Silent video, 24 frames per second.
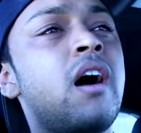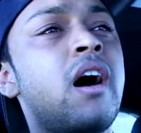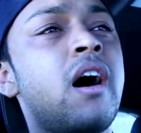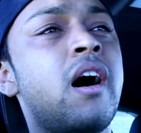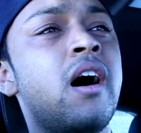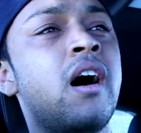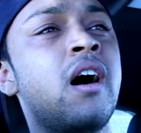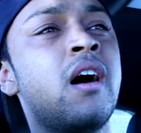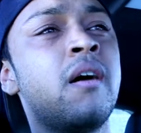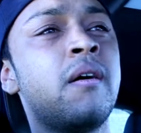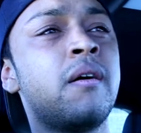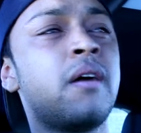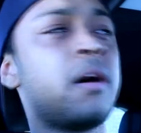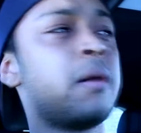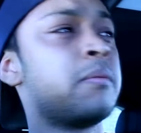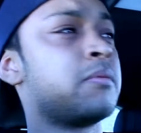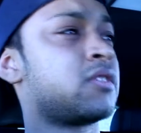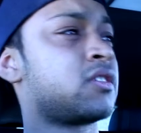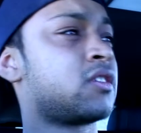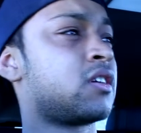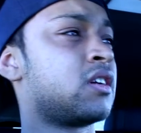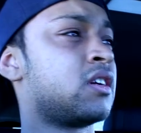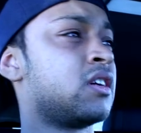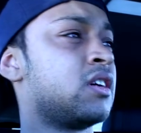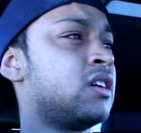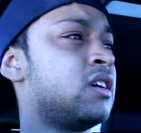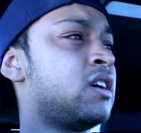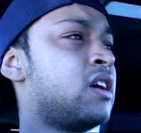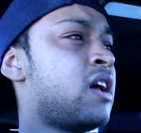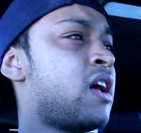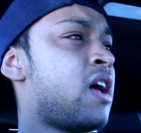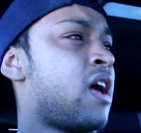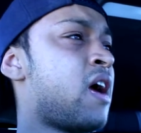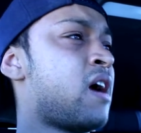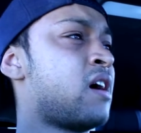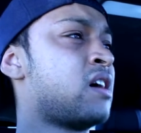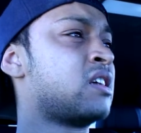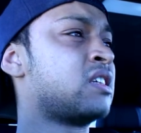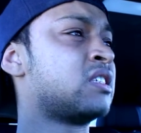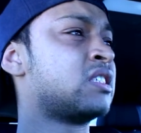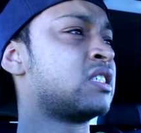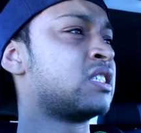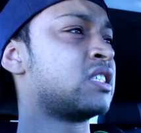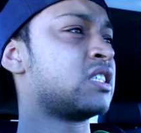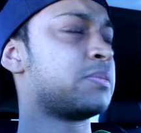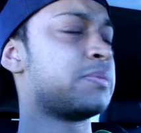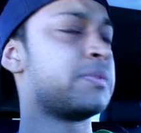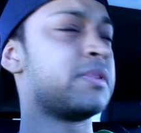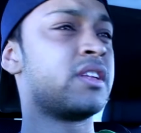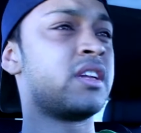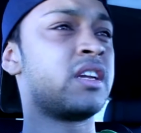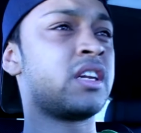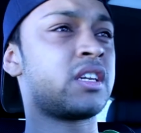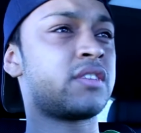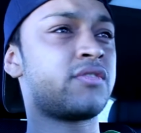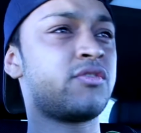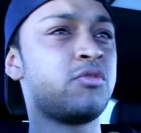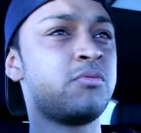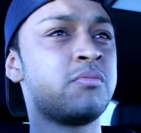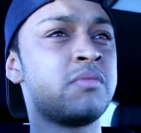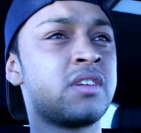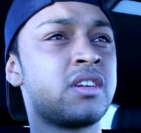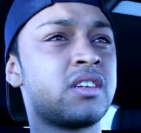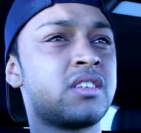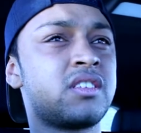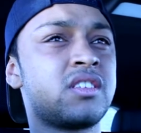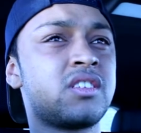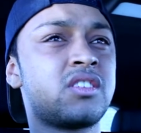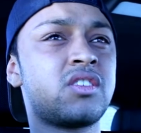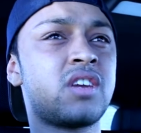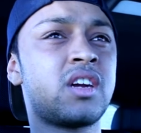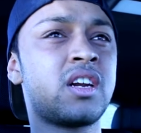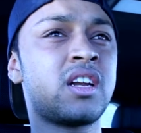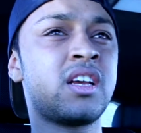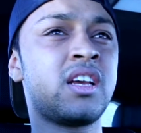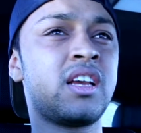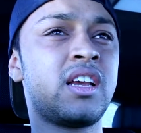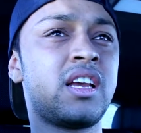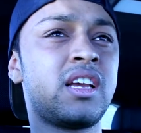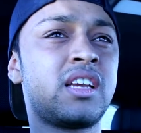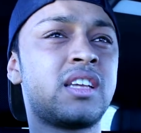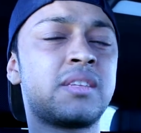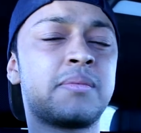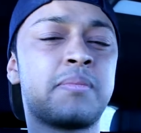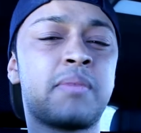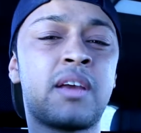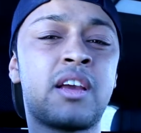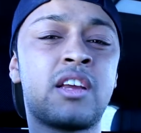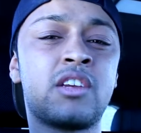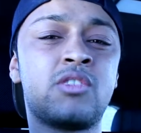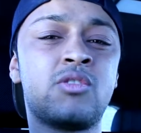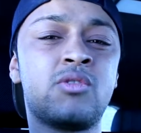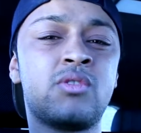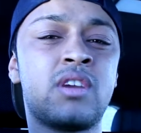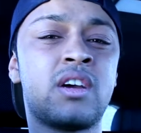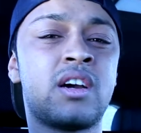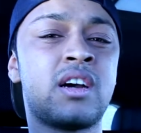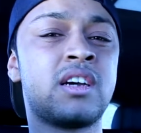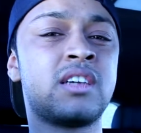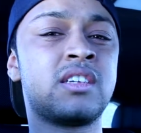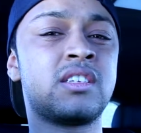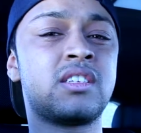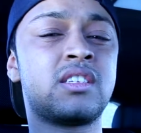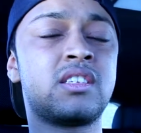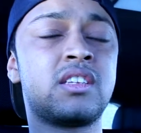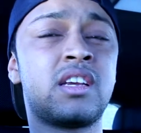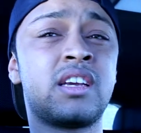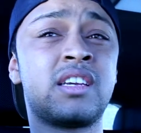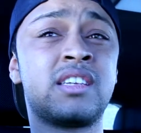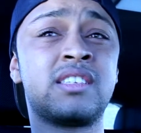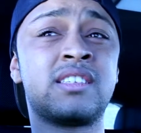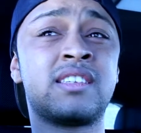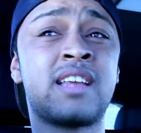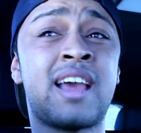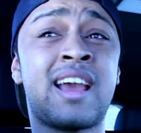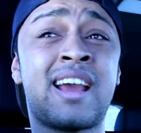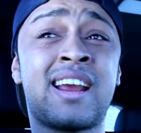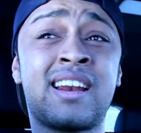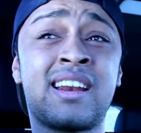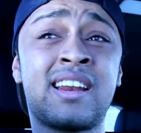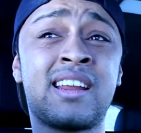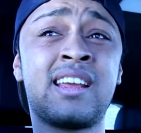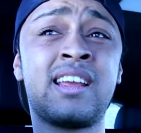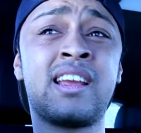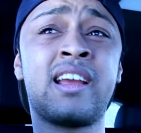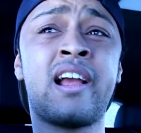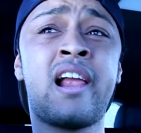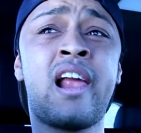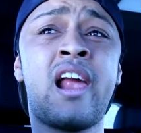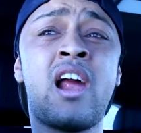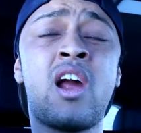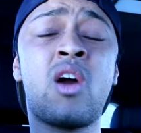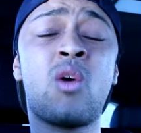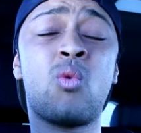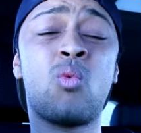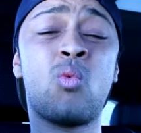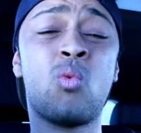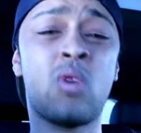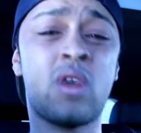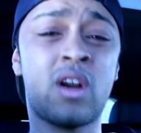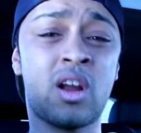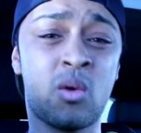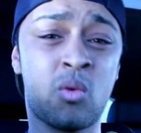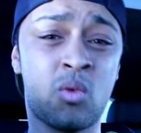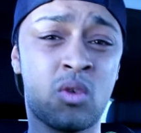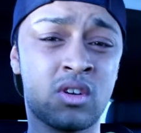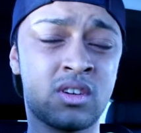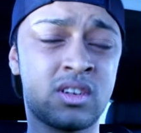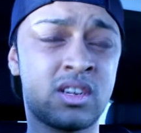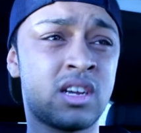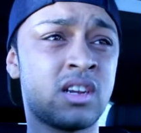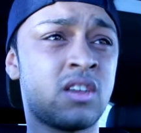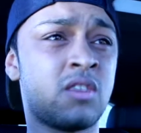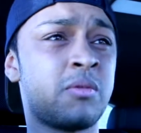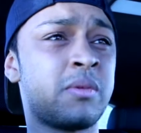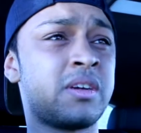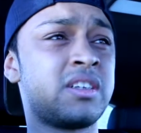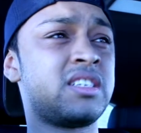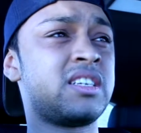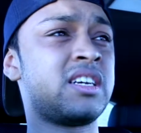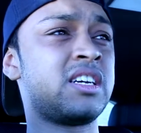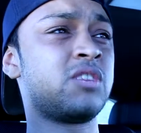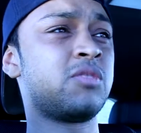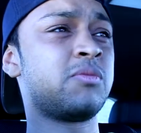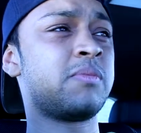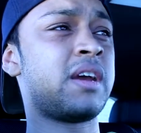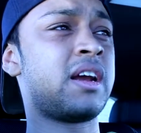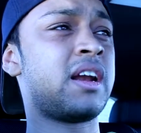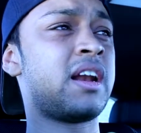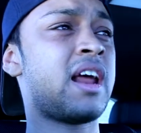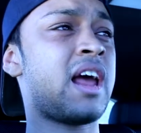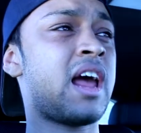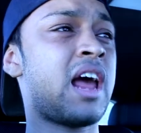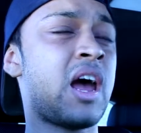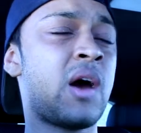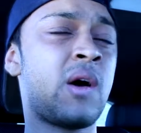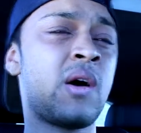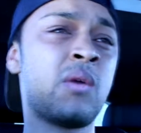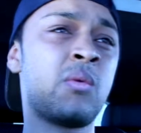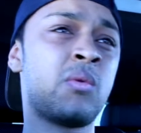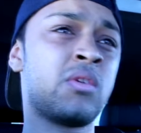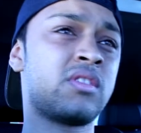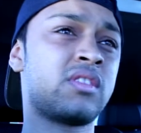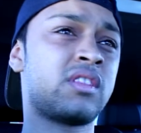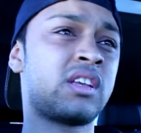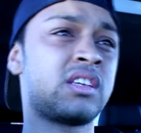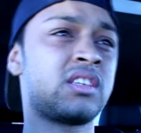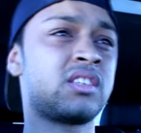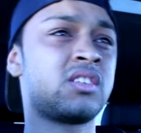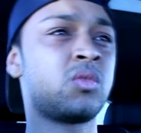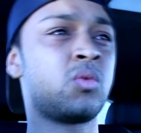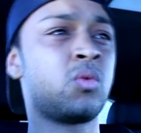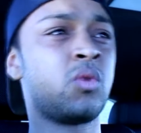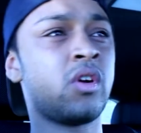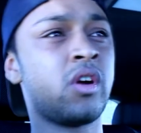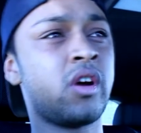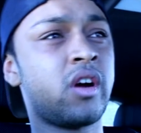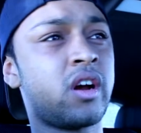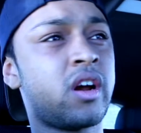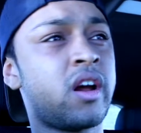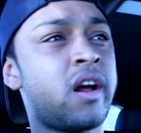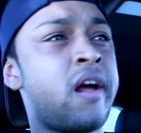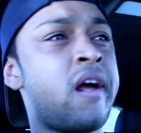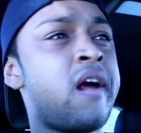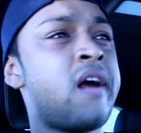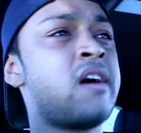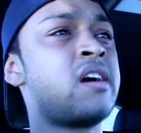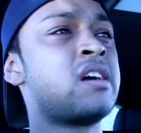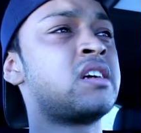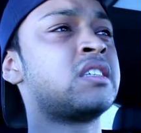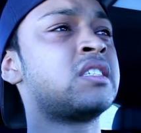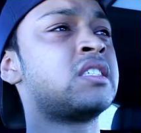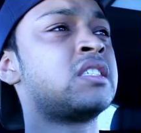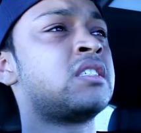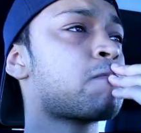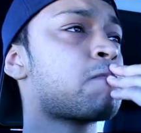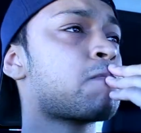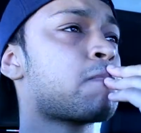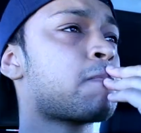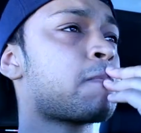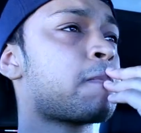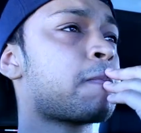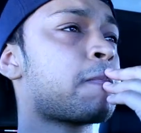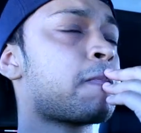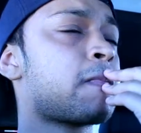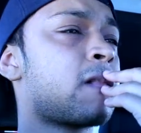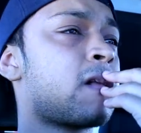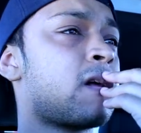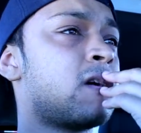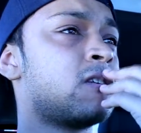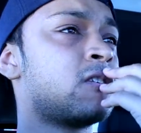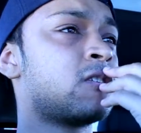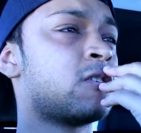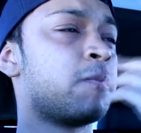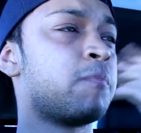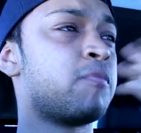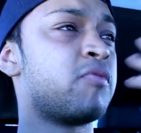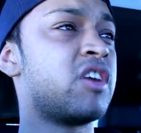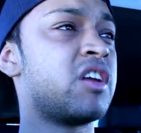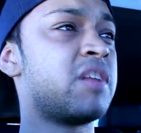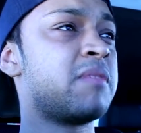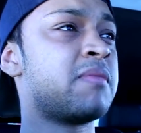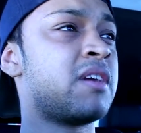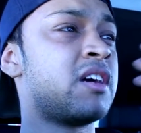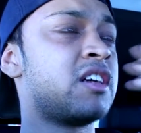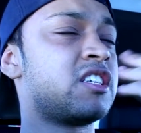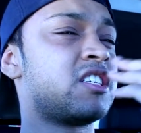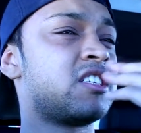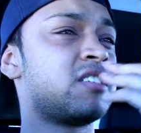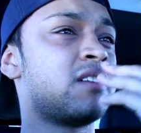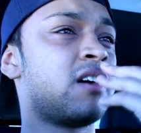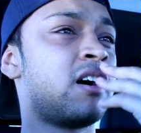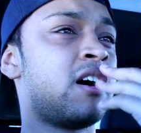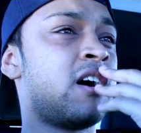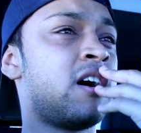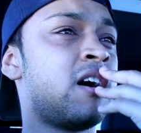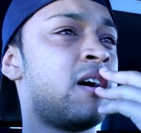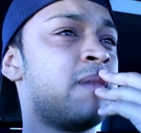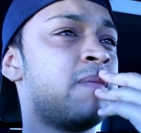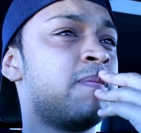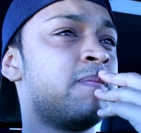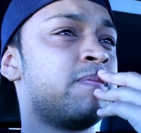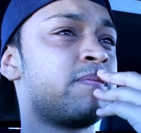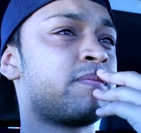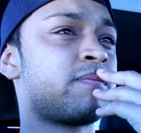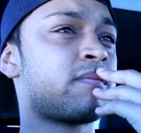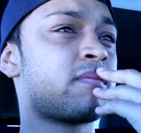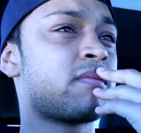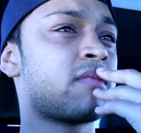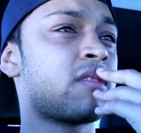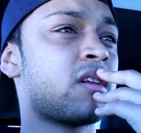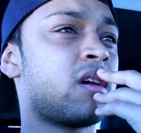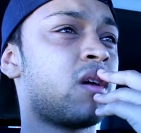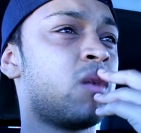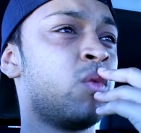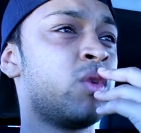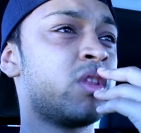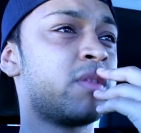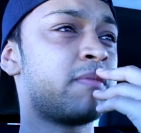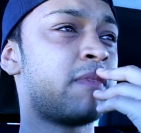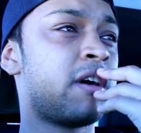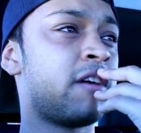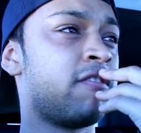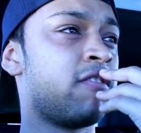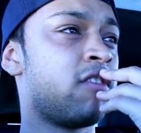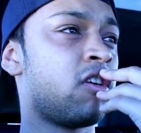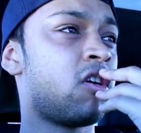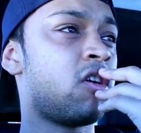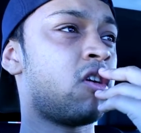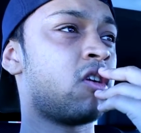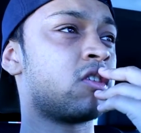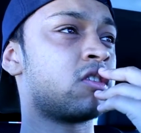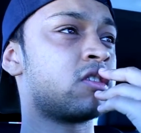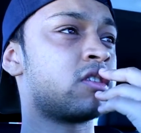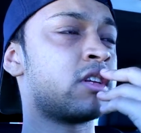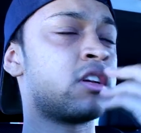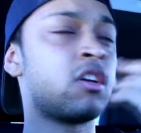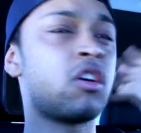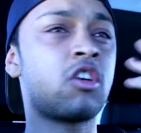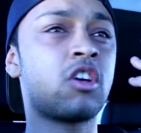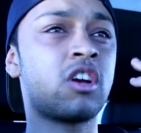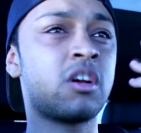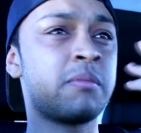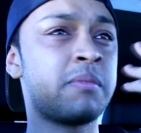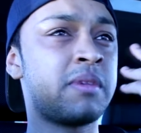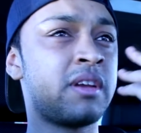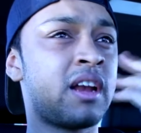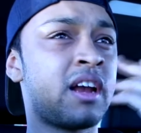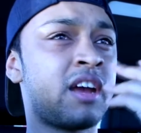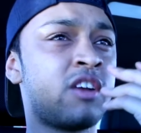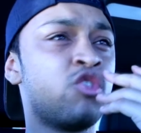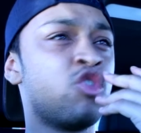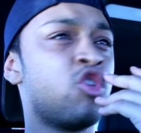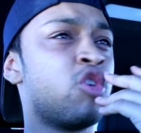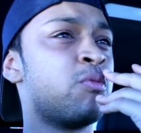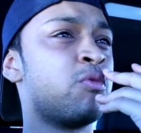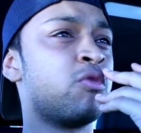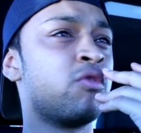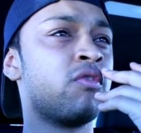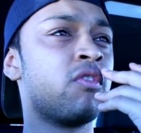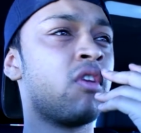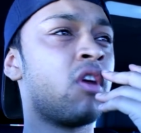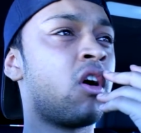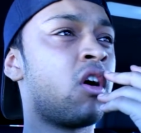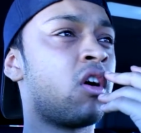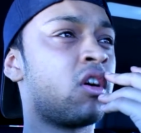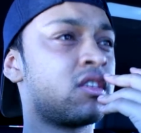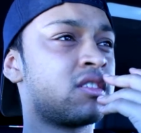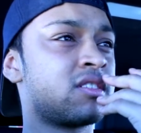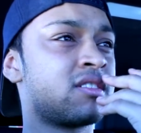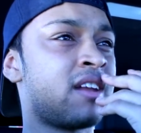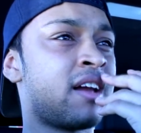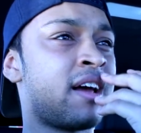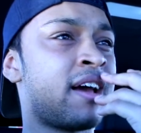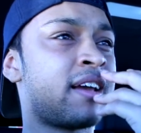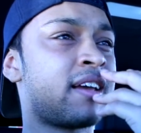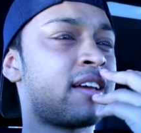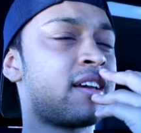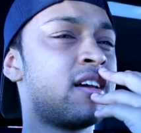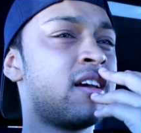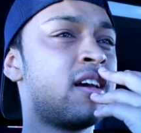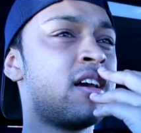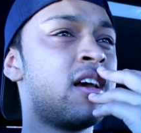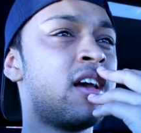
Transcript: I'm just gonna spend the next few minutes just trying to explain to you guys exactly what I want done on my channel, man, how I want things to work. So pretty much with my vlogs, they're not gonna be like normal vlogs, like,